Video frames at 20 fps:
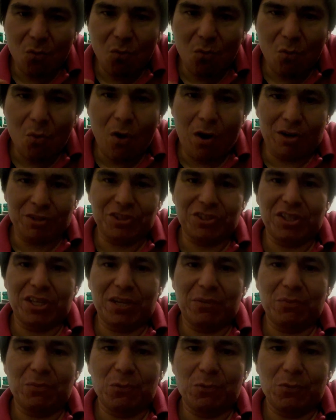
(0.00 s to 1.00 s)
watch
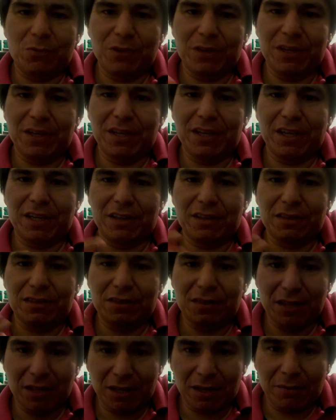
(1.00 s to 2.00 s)
that movie and
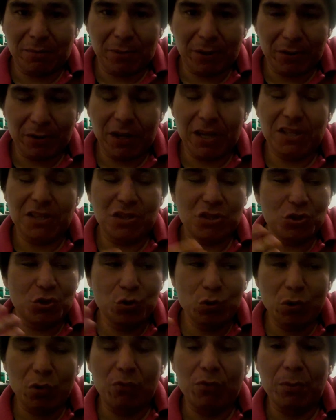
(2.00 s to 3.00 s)
think about it and
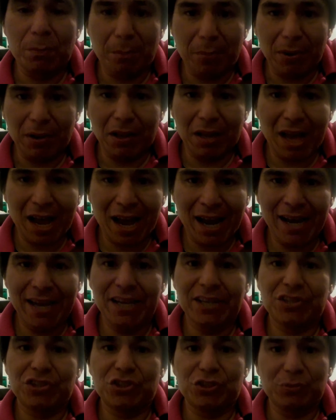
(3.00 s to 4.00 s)
do a
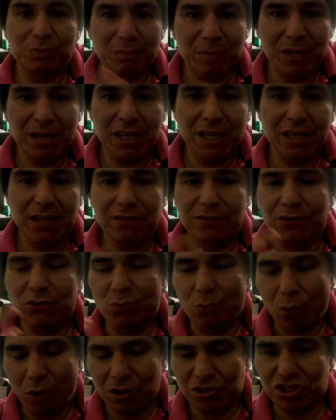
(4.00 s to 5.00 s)
reply to me if you
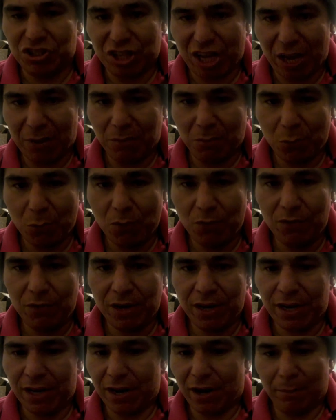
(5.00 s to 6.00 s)
watch that
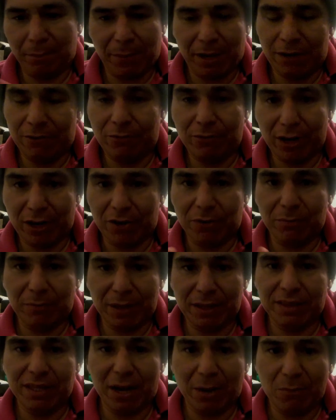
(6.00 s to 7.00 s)
movie. I may
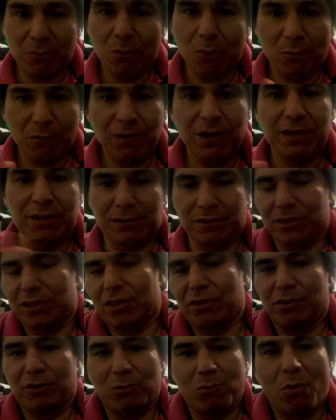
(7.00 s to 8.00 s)
recommend that movie and
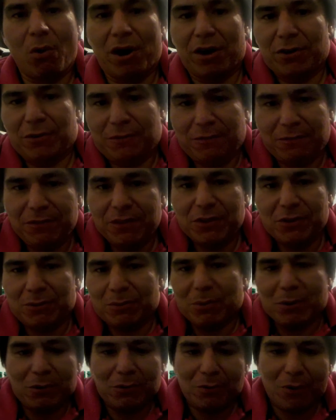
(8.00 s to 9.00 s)
tell you why you feel
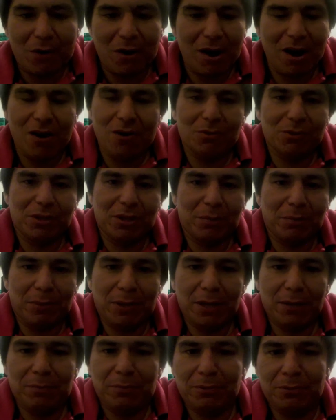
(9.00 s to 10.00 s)
about how they
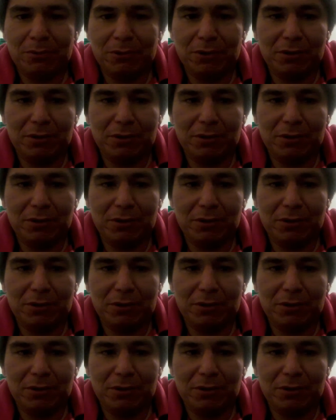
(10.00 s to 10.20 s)
people,